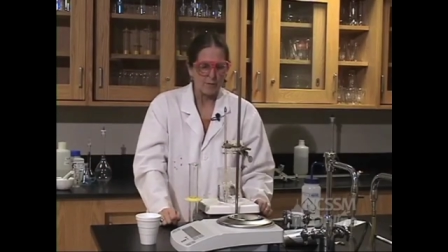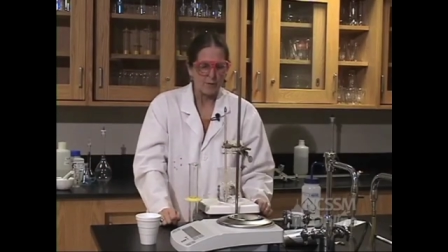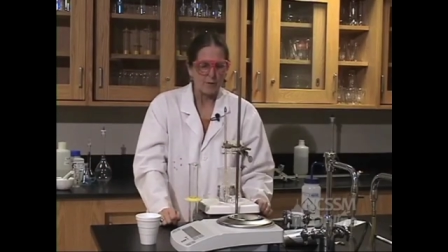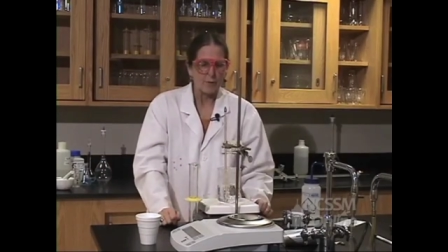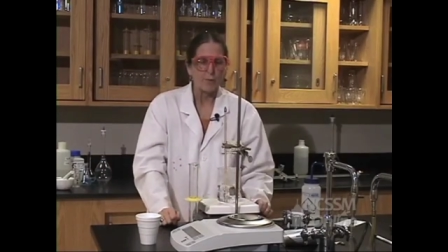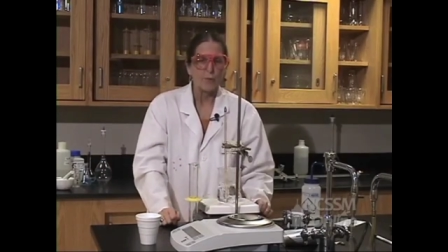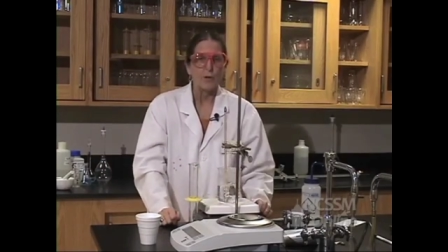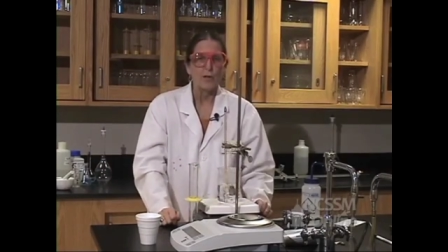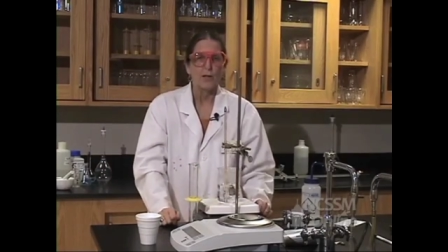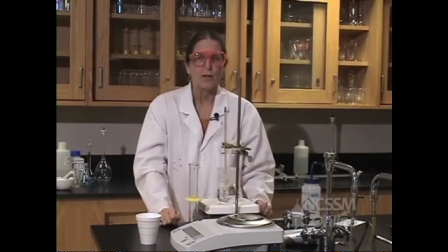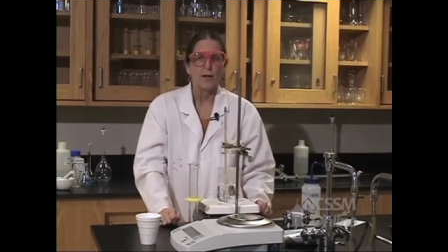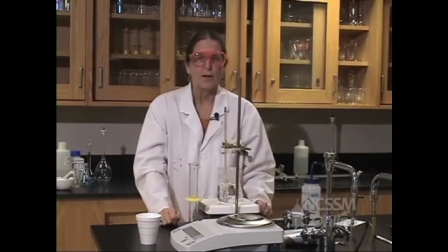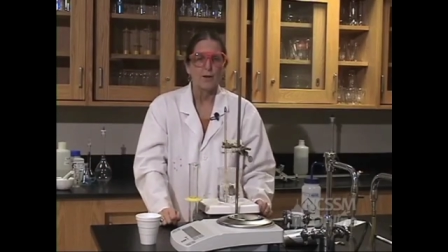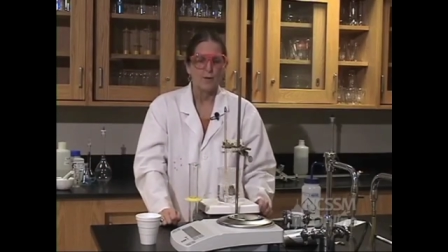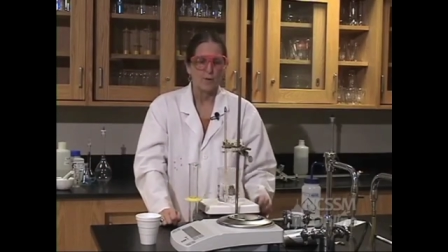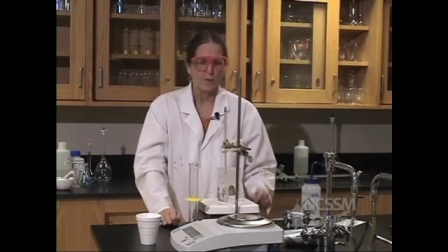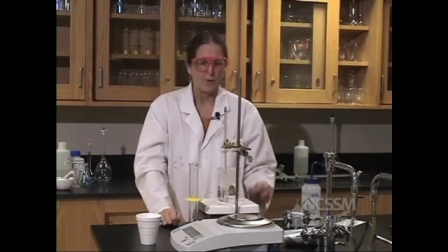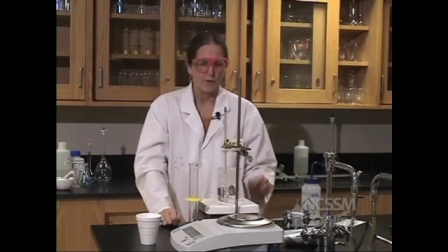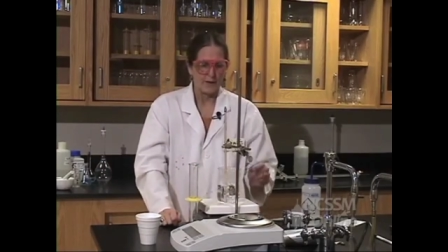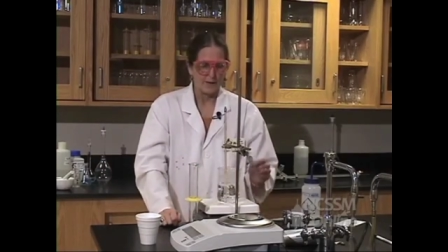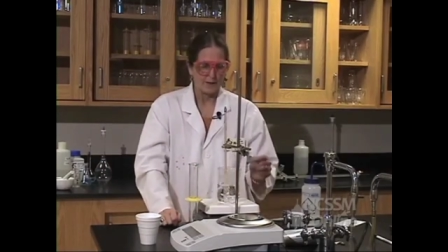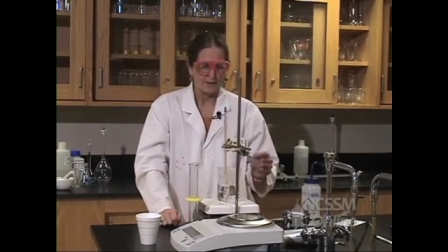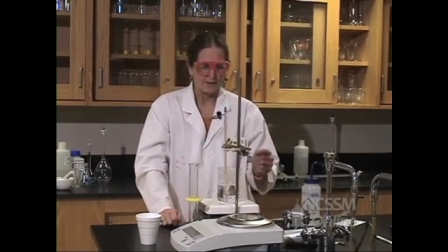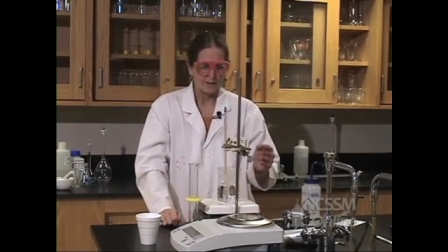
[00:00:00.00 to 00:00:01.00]
that we know
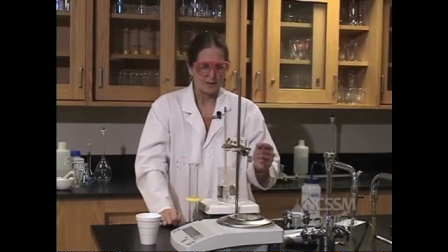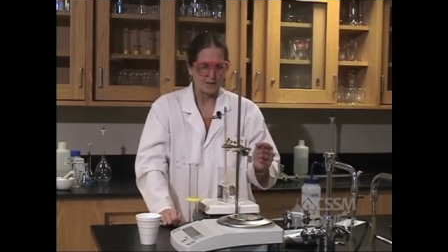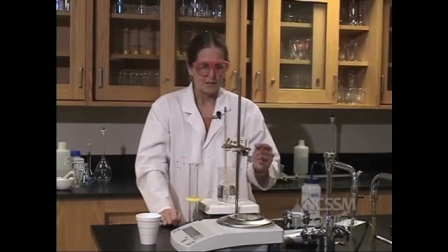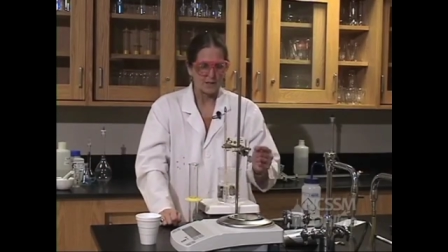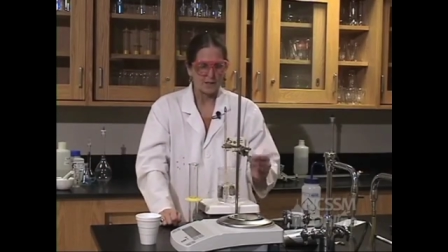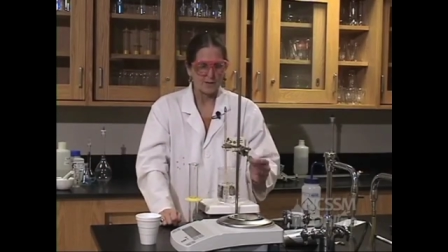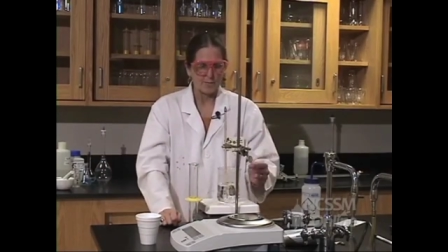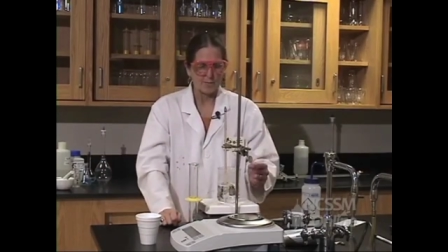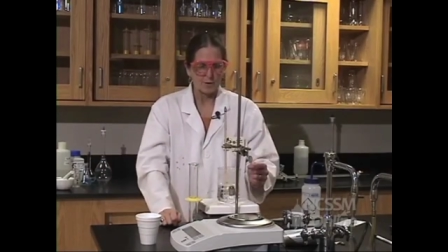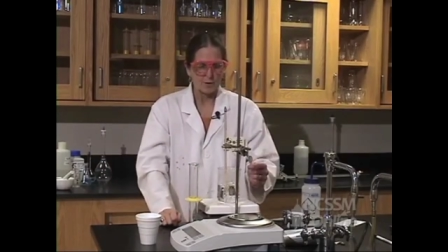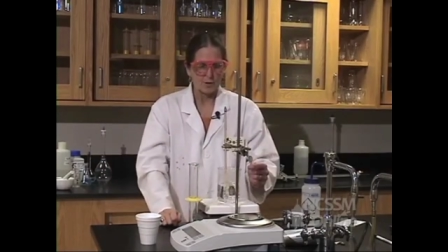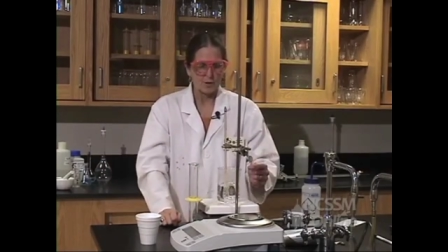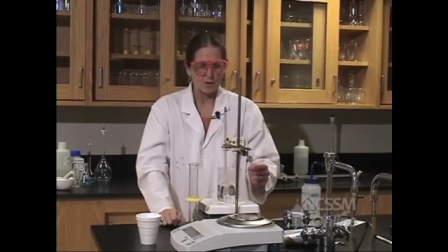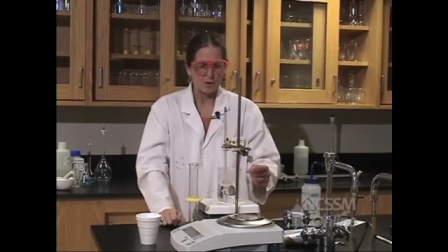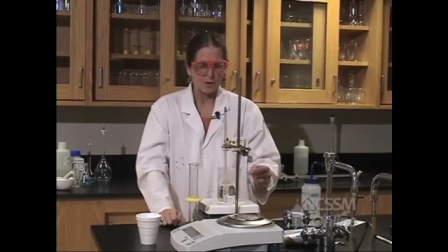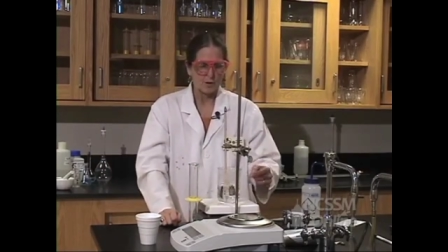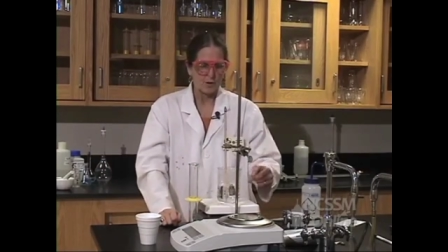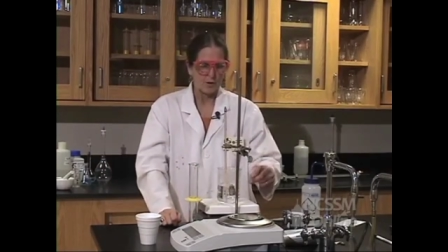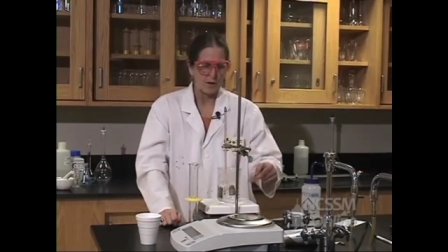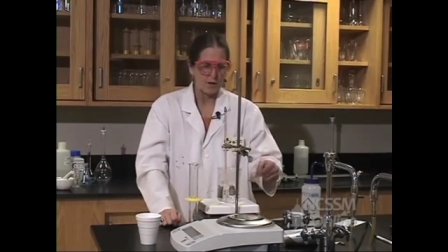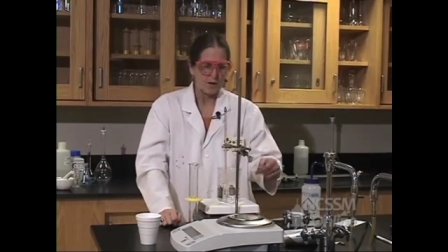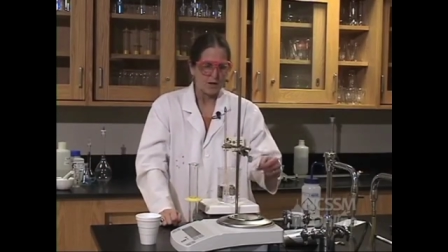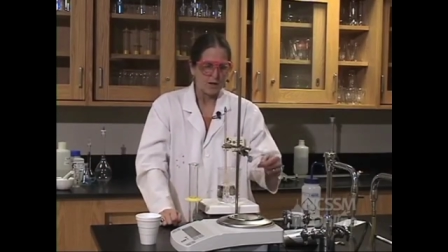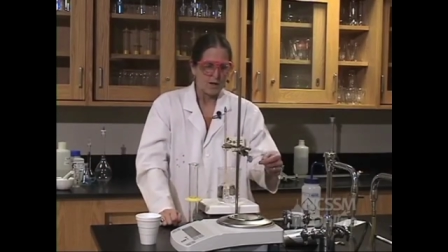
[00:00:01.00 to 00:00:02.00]
that the temperature